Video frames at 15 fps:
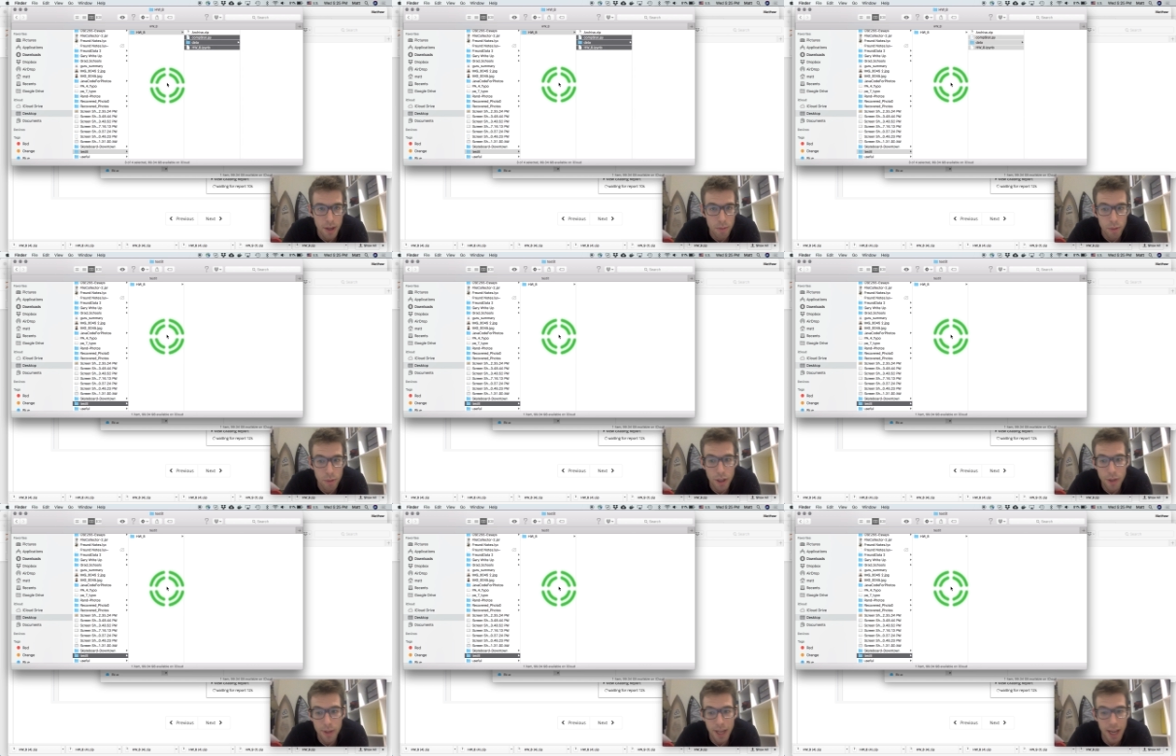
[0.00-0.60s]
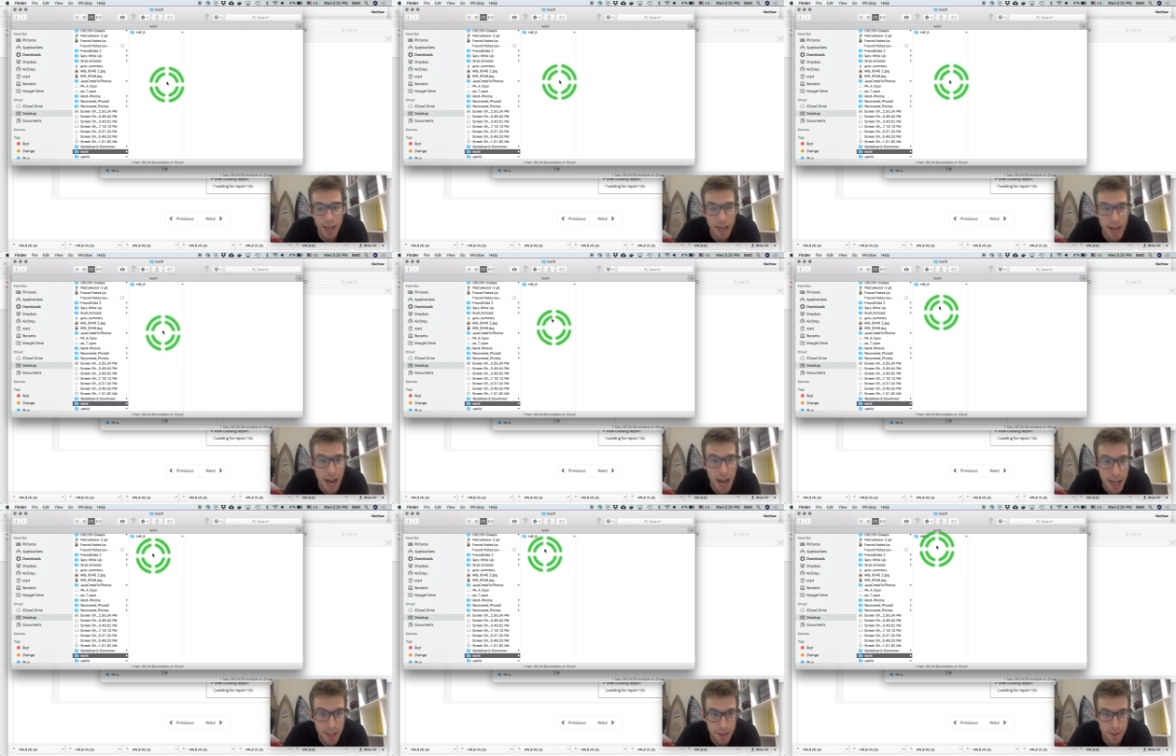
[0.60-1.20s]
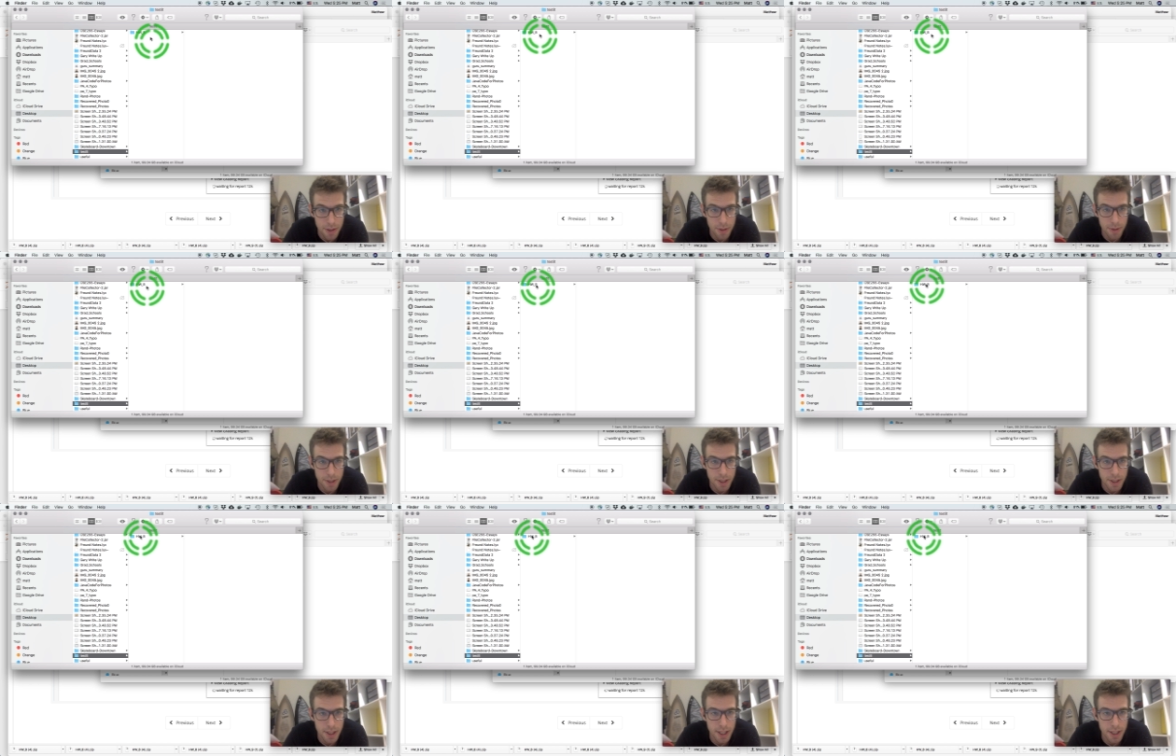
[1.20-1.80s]
What you cannot do
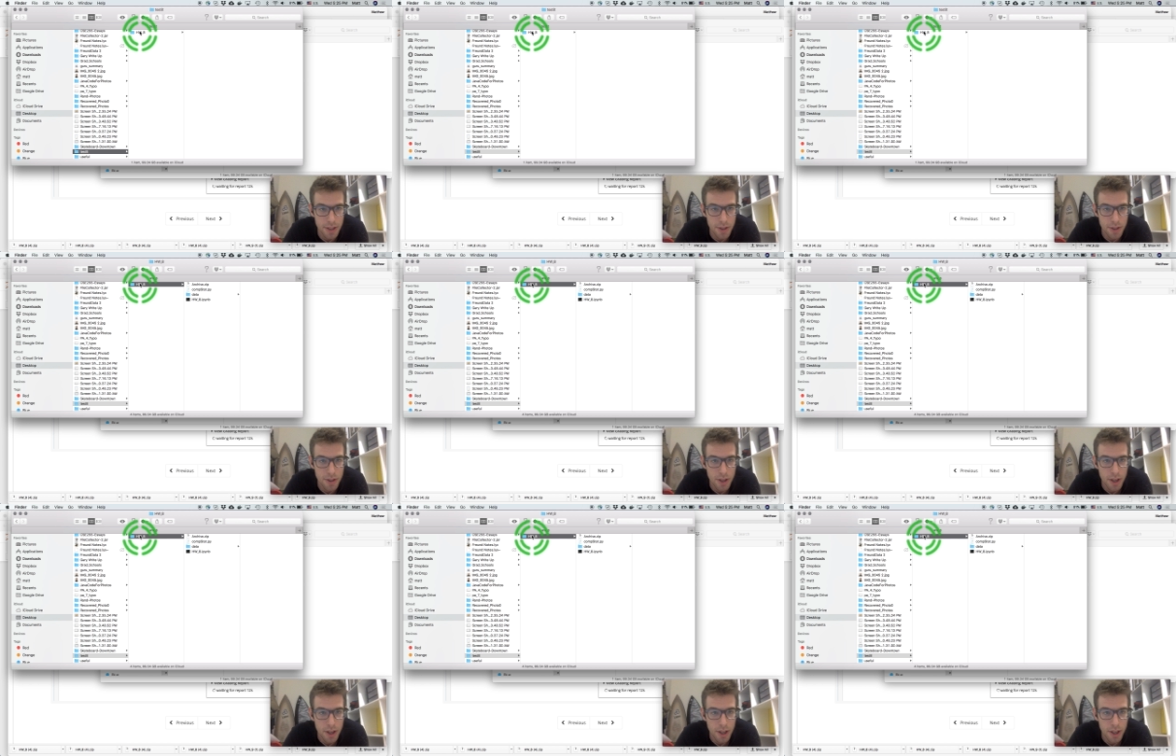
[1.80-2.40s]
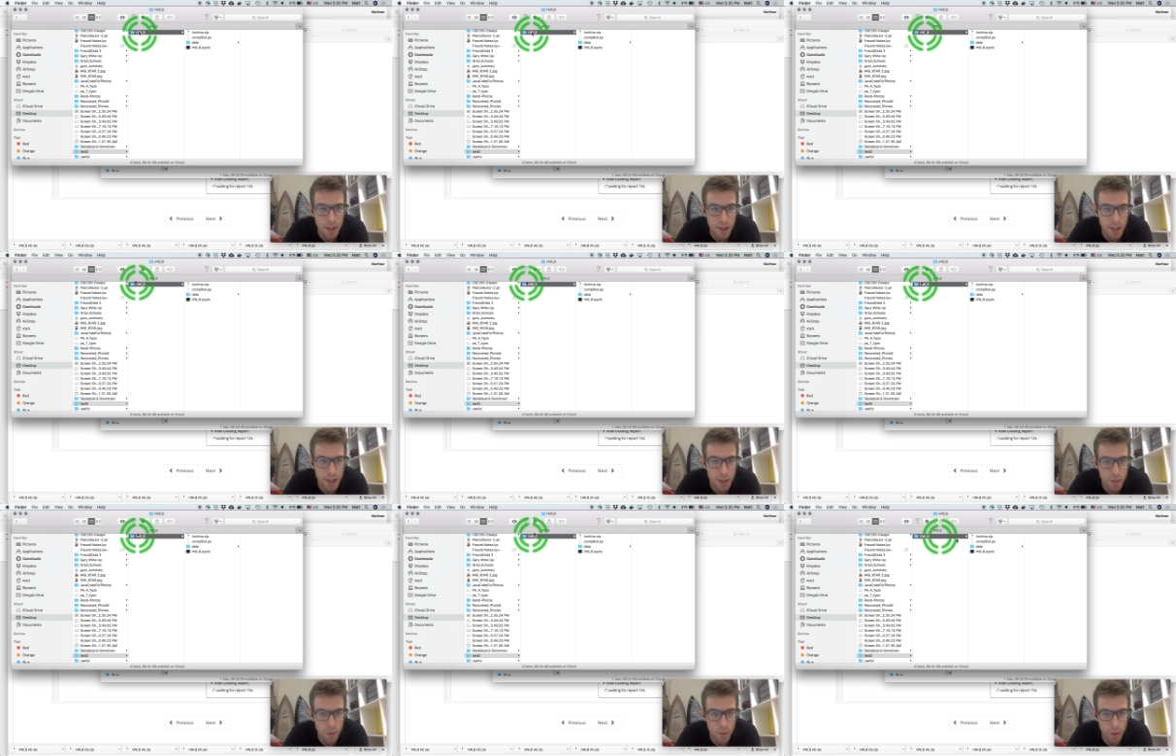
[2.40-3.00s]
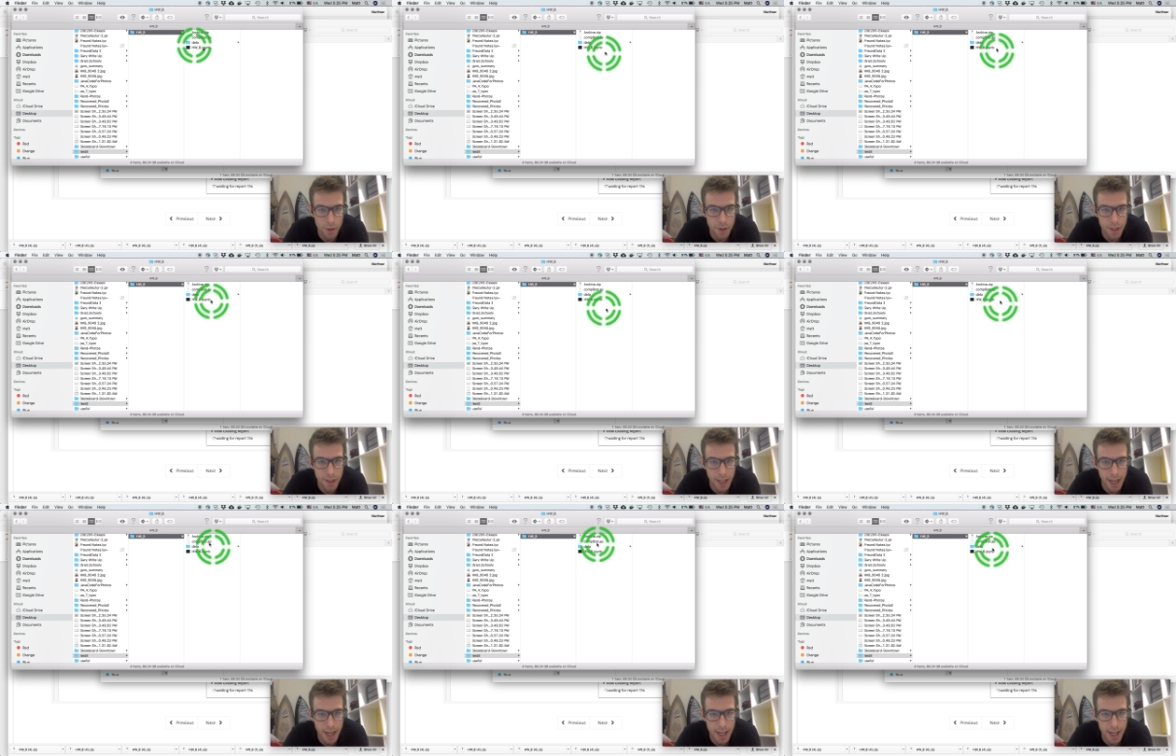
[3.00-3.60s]
is this folder
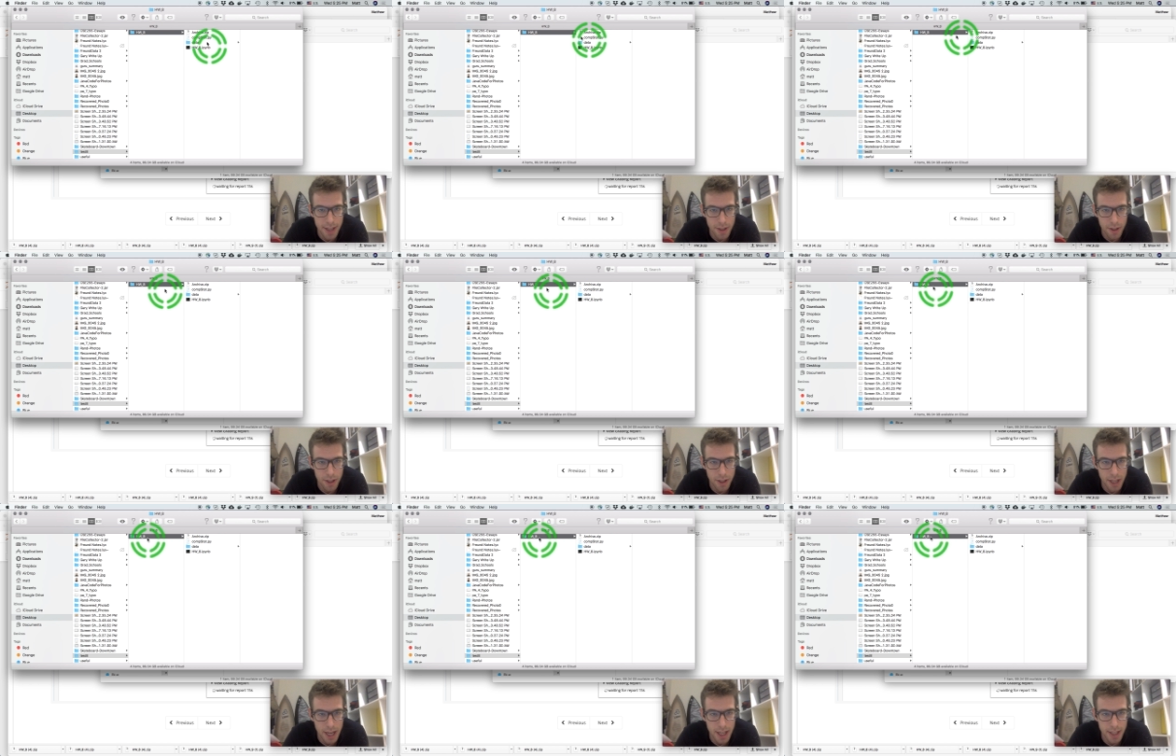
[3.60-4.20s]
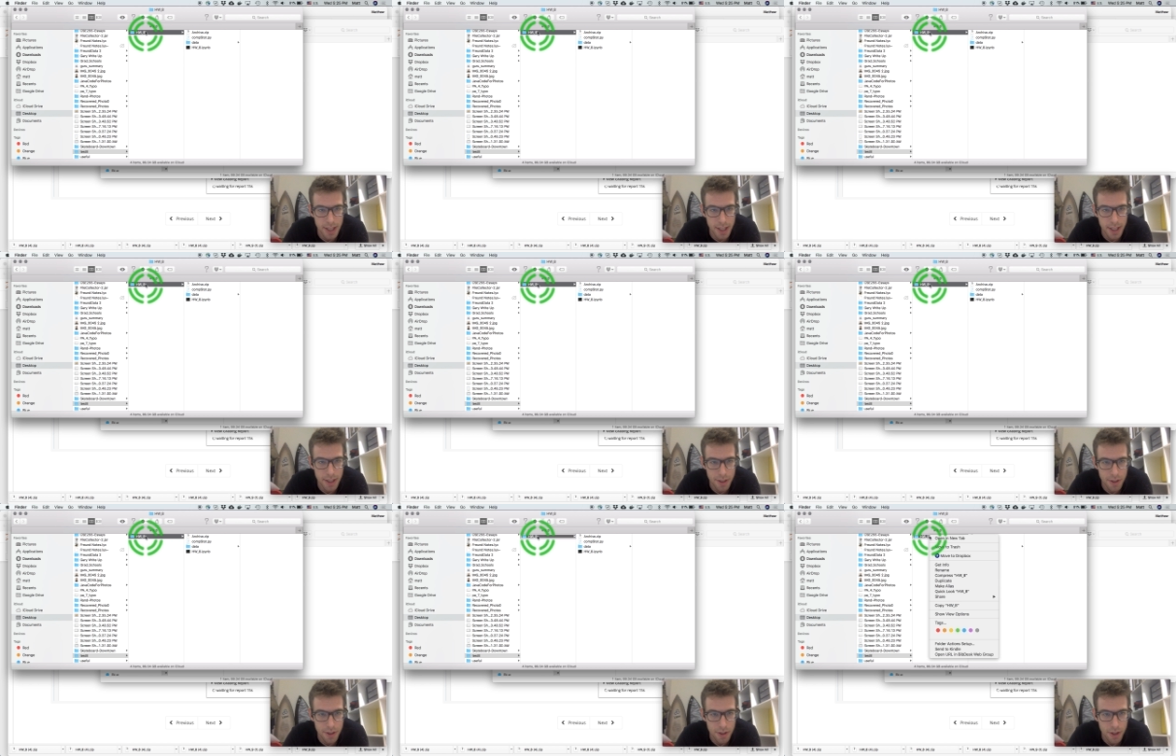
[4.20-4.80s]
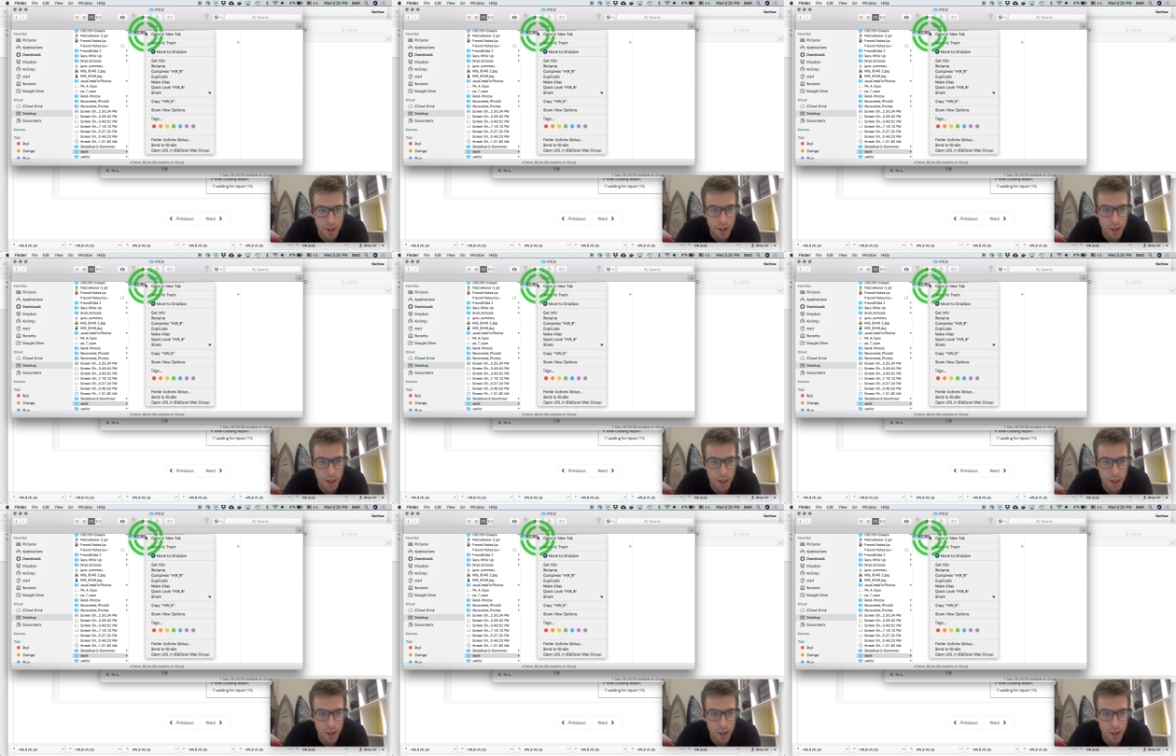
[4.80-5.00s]
that has all the contents,